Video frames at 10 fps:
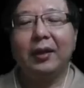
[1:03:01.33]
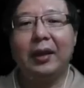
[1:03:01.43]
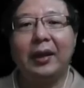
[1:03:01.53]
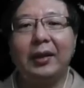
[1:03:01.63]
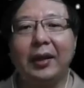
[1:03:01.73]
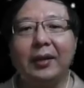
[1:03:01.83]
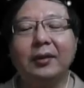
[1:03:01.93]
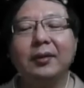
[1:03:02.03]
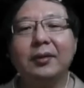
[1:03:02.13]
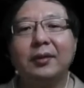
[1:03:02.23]
And
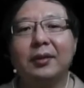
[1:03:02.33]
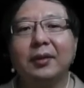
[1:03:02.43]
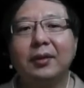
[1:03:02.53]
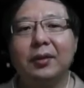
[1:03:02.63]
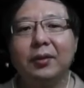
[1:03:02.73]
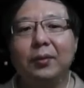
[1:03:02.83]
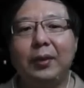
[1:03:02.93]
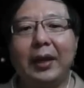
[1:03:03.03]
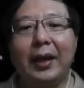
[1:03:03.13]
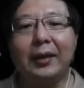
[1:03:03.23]
then
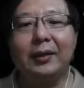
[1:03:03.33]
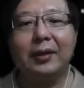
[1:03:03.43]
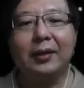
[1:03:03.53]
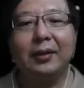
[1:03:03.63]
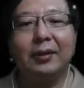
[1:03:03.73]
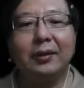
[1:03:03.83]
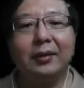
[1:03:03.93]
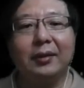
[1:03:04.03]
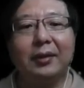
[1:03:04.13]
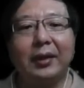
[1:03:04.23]
we add the
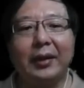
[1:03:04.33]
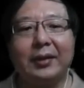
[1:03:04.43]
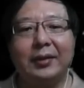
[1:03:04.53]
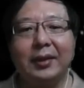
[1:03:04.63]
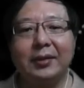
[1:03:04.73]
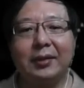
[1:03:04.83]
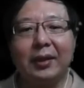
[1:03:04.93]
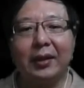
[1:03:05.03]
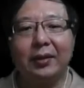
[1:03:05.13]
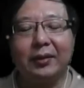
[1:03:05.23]
96
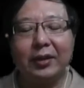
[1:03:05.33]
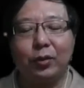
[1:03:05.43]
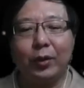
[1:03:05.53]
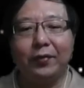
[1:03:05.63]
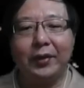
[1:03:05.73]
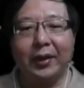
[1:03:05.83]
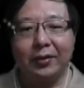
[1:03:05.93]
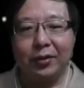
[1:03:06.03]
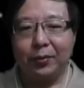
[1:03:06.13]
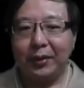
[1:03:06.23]
and the 12 there,
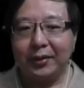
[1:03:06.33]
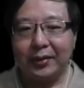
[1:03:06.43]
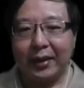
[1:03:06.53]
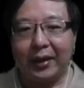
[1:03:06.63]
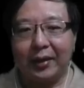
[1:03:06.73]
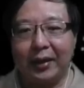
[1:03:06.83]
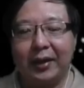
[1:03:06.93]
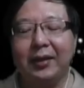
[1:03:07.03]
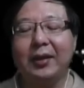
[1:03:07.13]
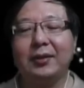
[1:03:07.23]
so we just
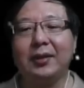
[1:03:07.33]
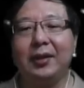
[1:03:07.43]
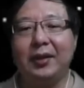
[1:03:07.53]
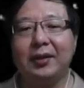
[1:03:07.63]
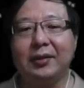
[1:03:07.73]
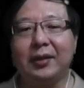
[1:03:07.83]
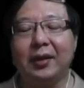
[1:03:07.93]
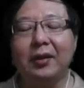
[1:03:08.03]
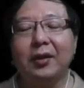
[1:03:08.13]
add it as a linked list there.